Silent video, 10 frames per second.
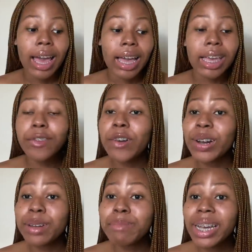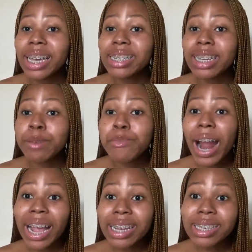He found a market in
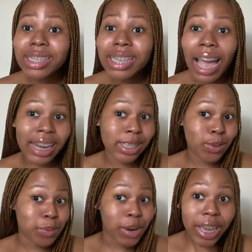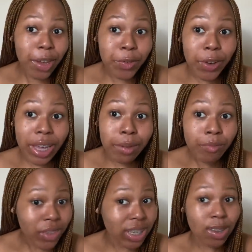pranks and it's working for
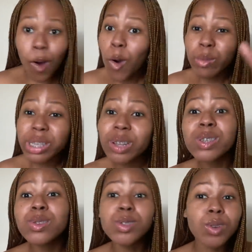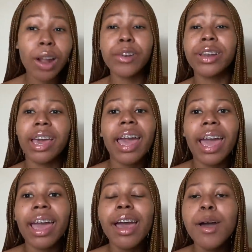him. He's almost close to
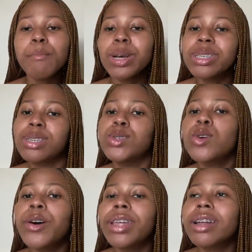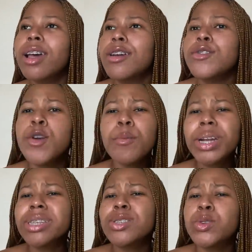200k because he saw that
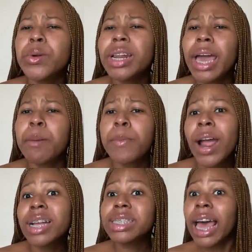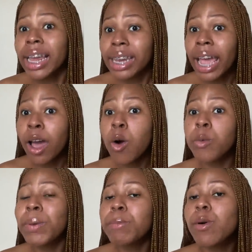nobody's doing like pranks like that. Oh,
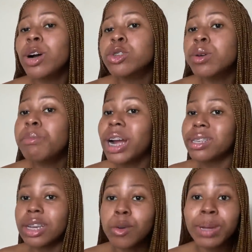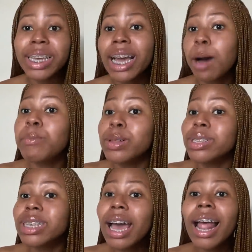people who are doing pranks are normally
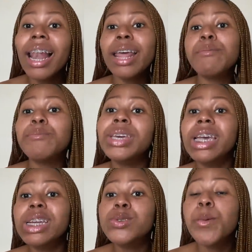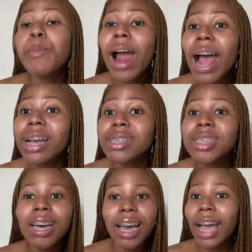couples. Let me do
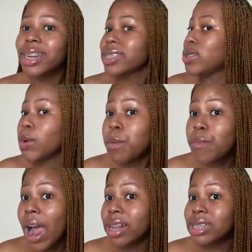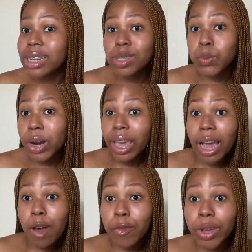pranks. And he's doing pranks and it's working
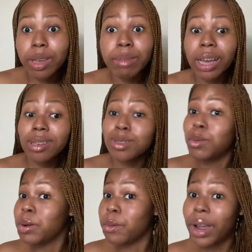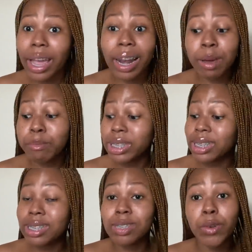out for him. Life is doing great. Like,
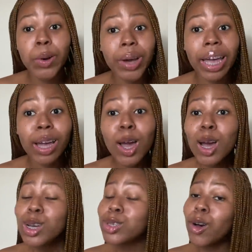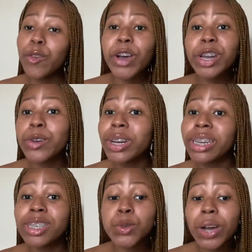business is flowing. So find your
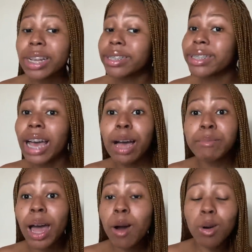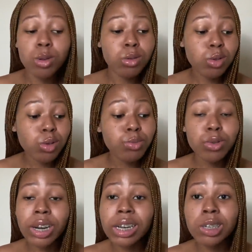niche. You can't just come now on YouTube.
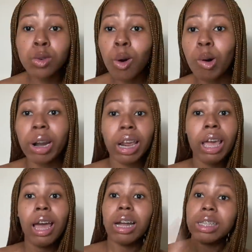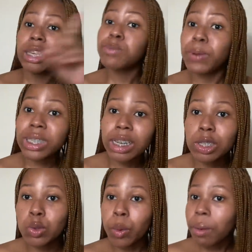You already know this person
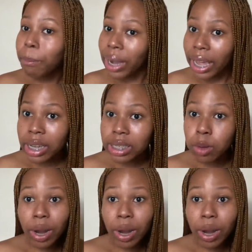is doing pranks.